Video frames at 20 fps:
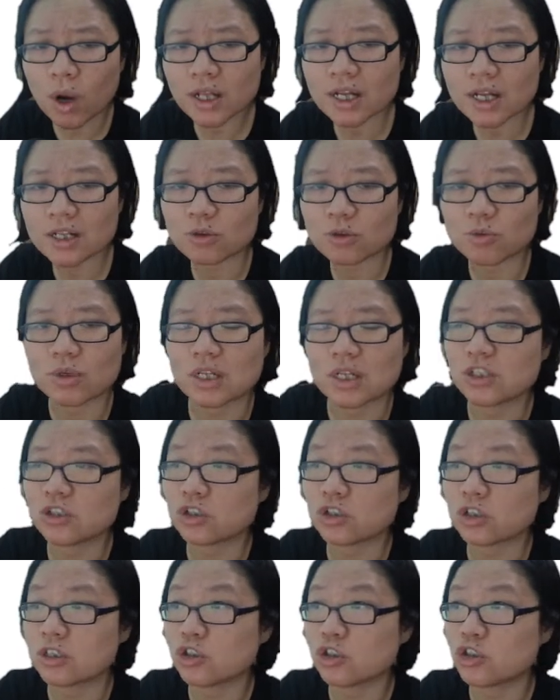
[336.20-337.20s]
are the
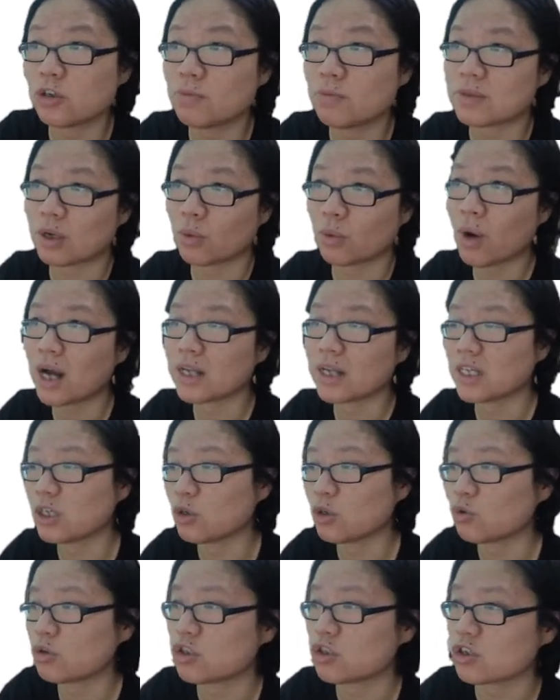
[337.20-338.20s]
relationships and what are the
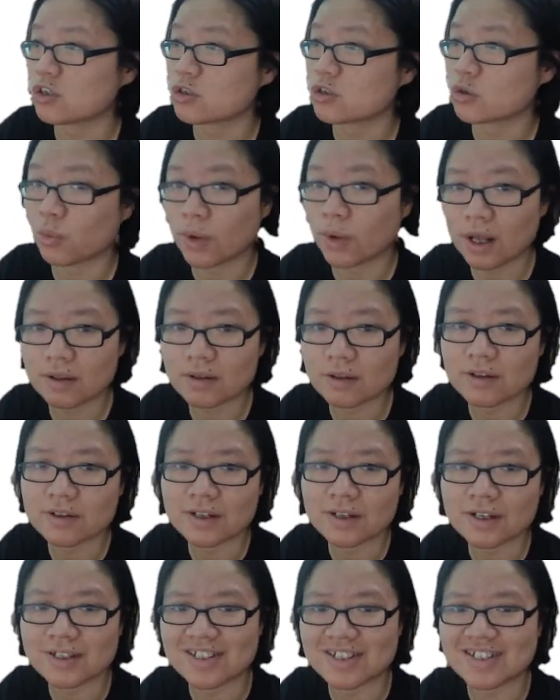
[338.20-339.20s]
equations? Well,
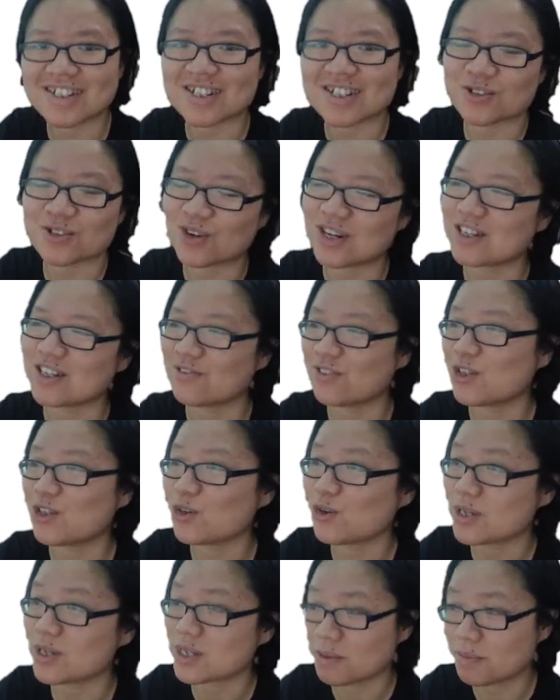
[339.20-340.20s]
this is what the video
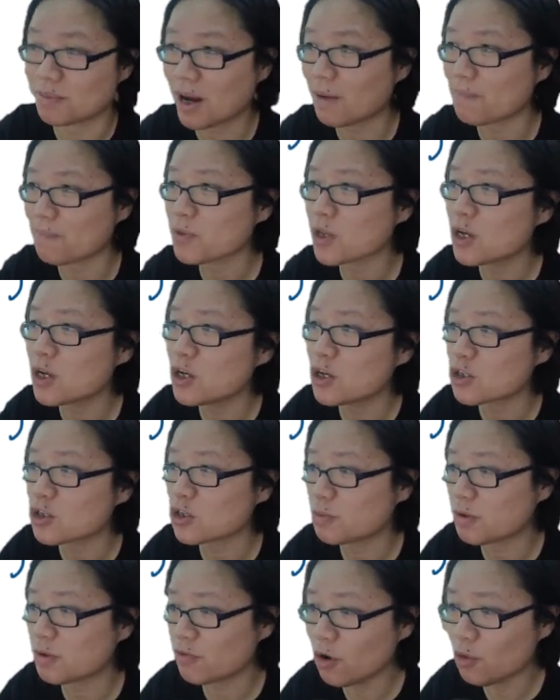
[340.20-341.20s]
is about. So
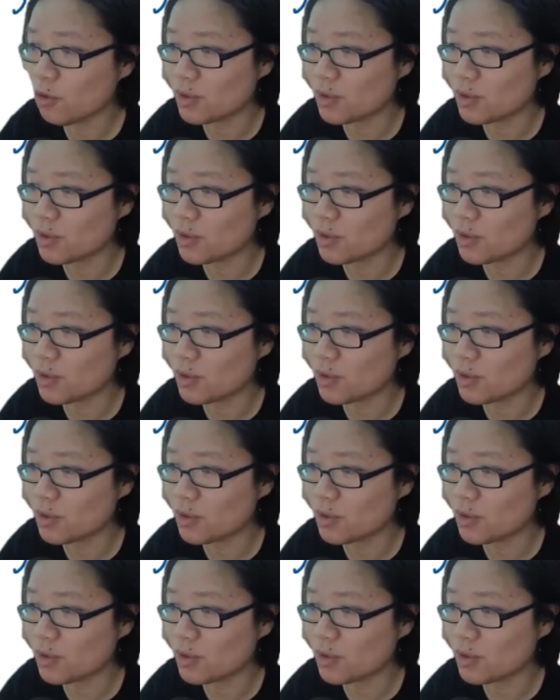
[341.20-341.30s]
before we